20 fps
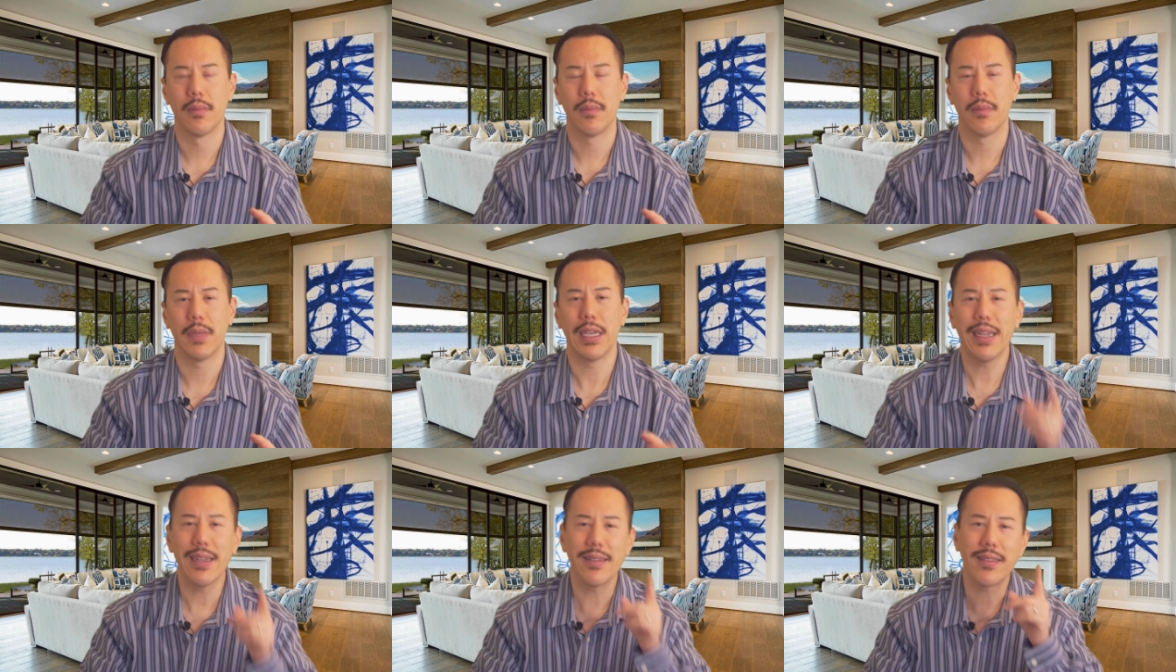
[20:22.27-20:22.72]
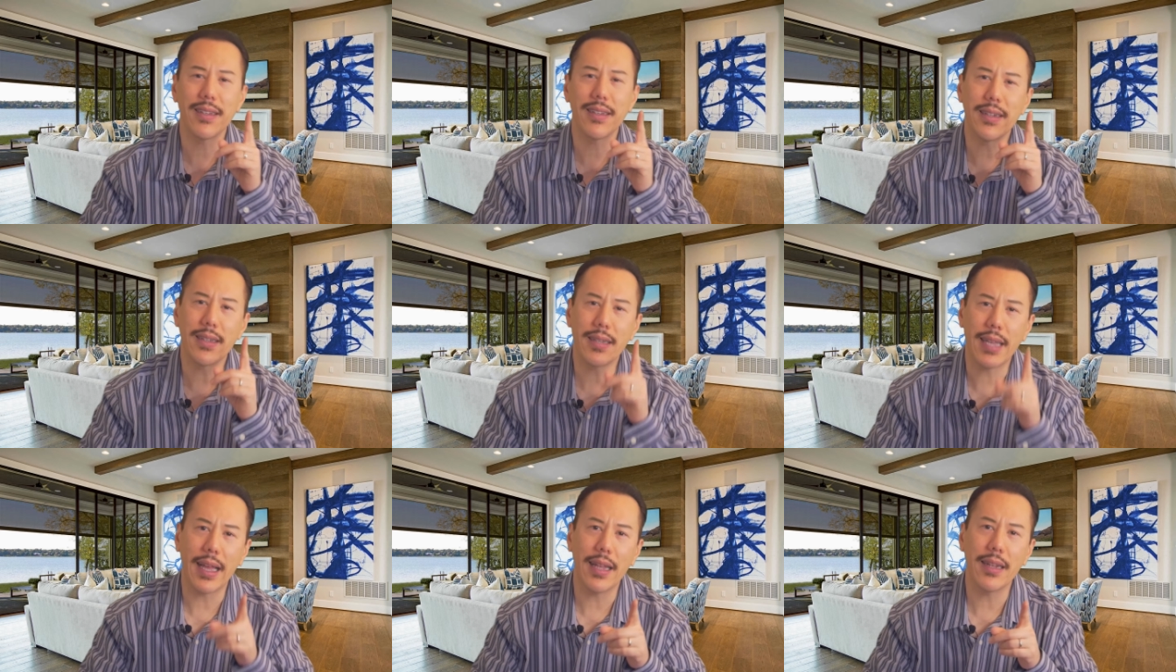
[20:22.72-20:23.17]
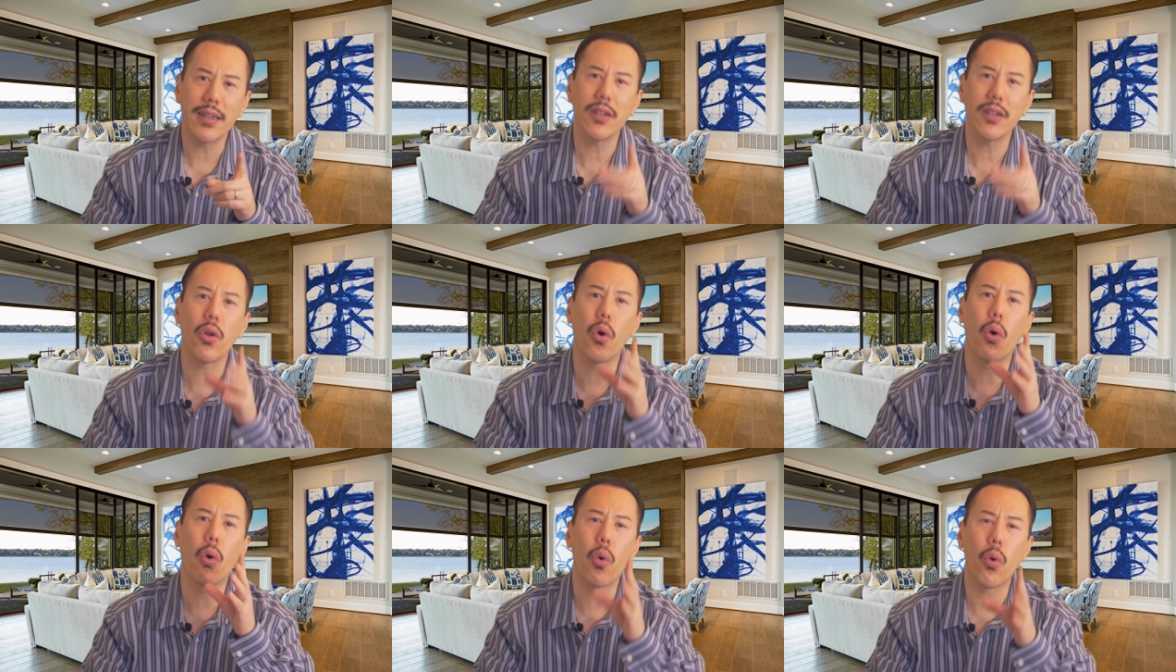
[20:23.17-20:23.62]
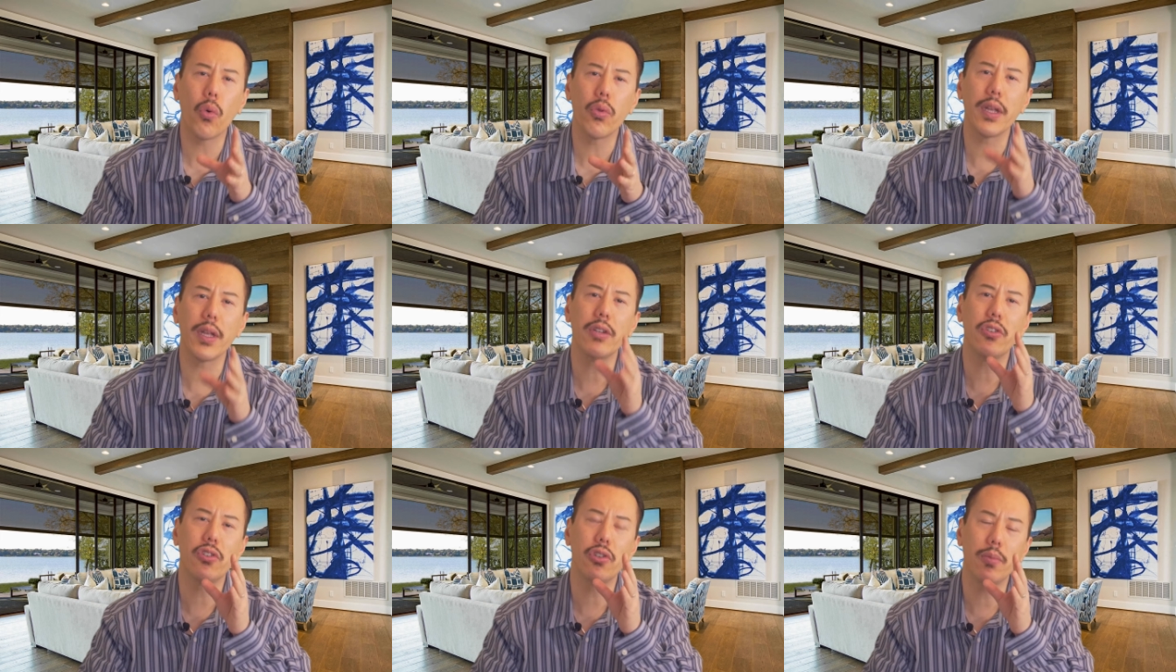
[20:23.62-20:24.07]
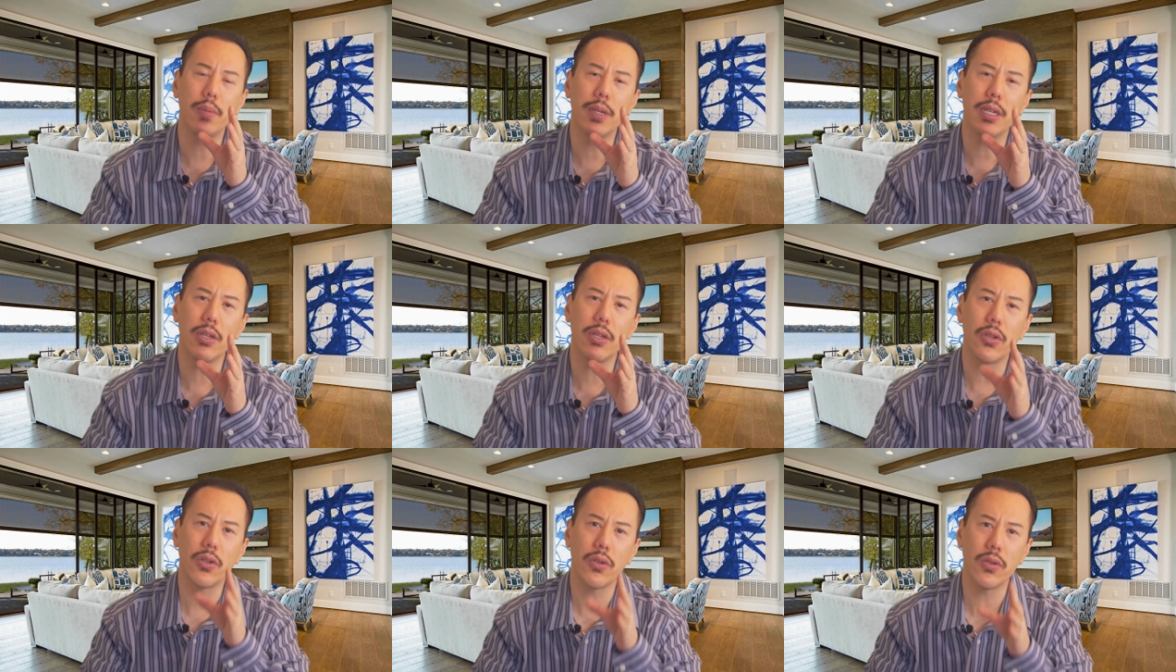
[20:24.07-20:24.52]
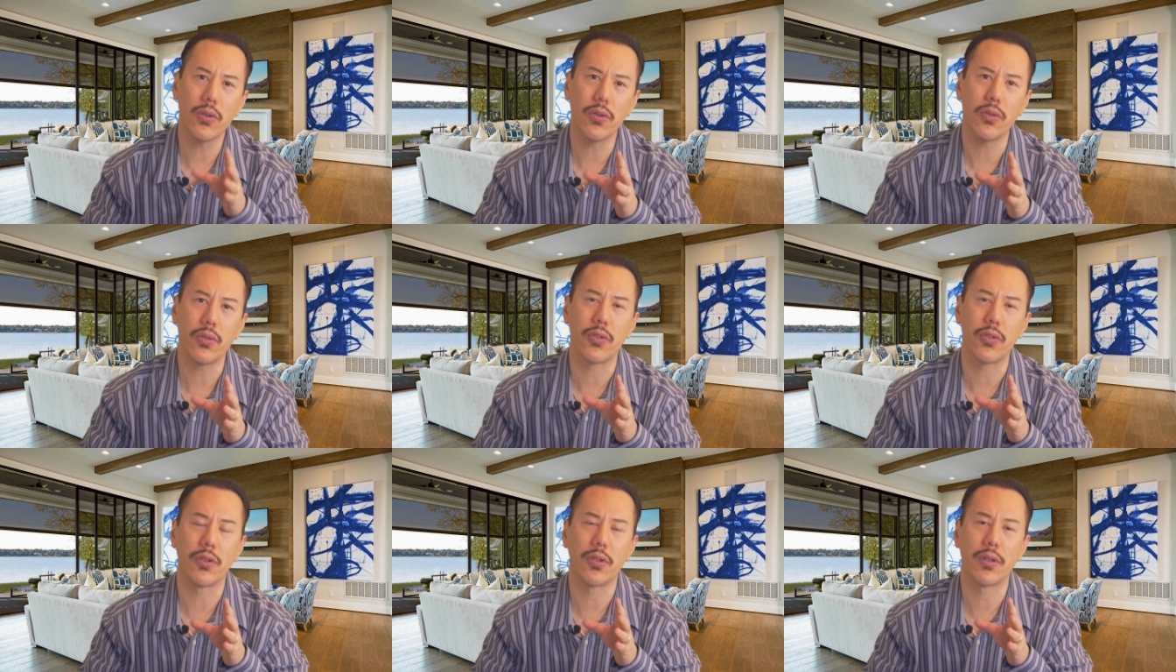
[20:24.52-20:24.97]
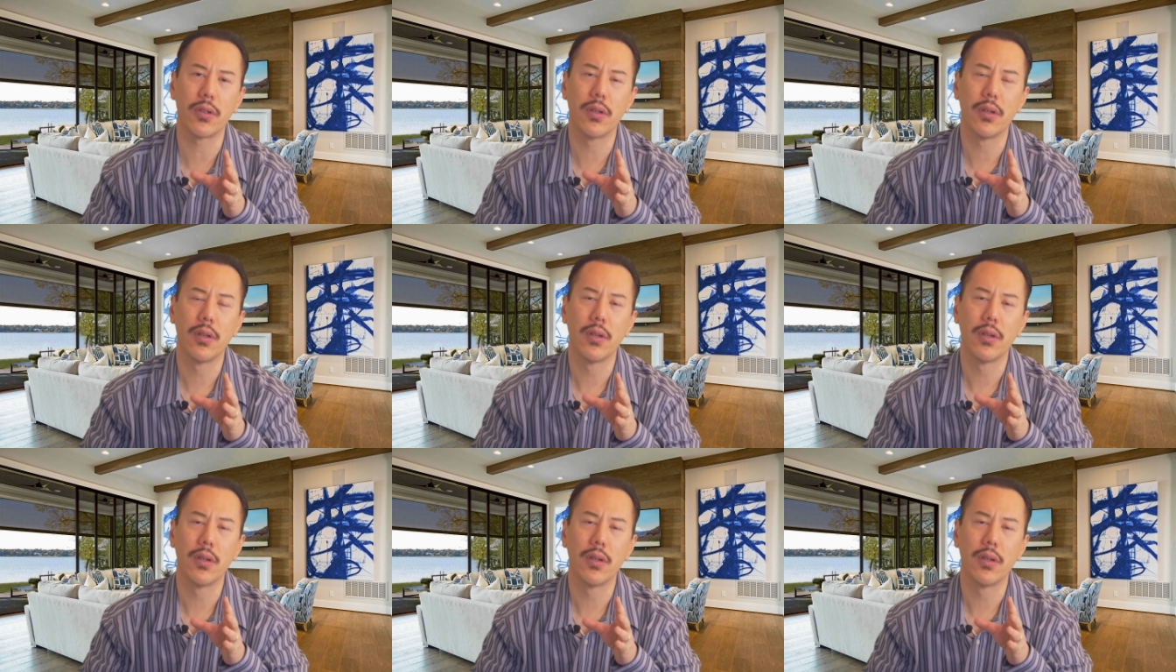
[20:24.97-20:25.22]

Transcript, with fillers: it is intended only to be used